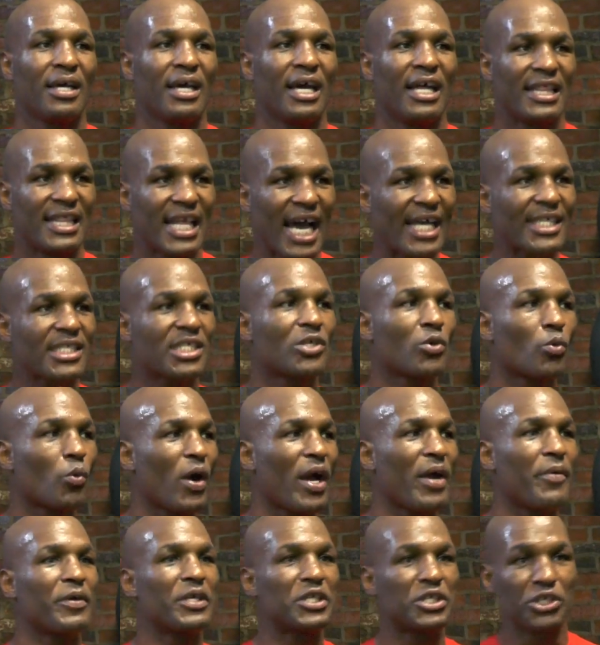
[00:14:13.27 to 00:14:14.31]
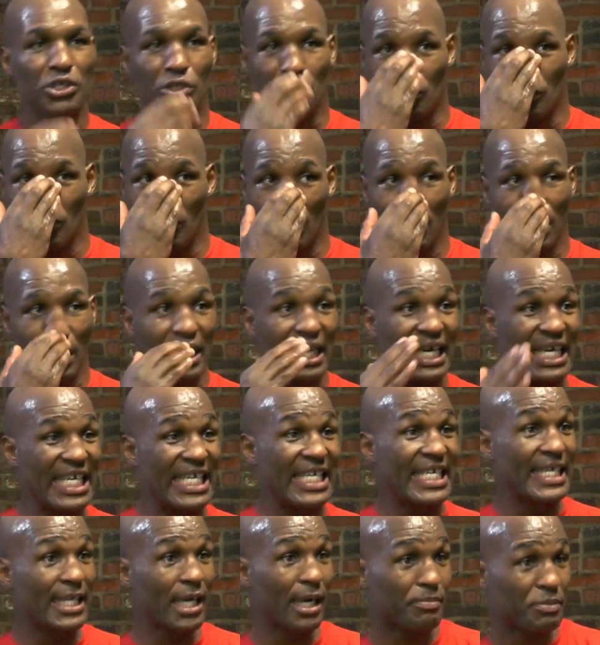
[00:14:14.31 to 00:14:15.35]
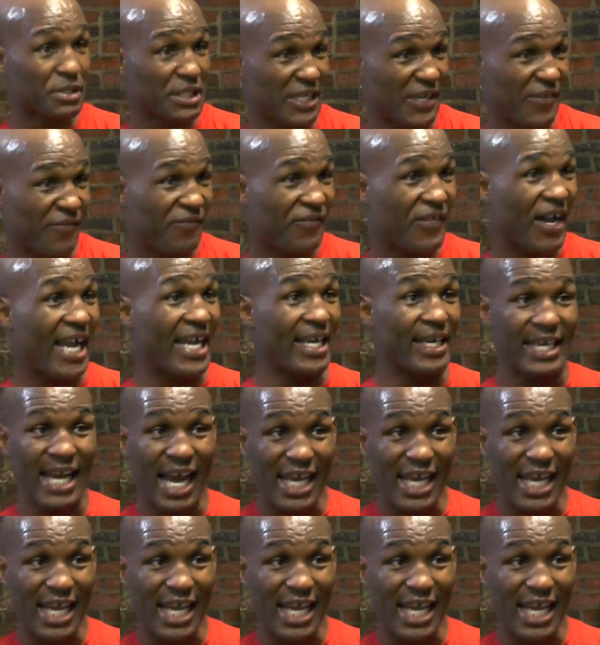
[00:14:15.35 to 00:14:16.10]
And that's the way we do leading up to the fight.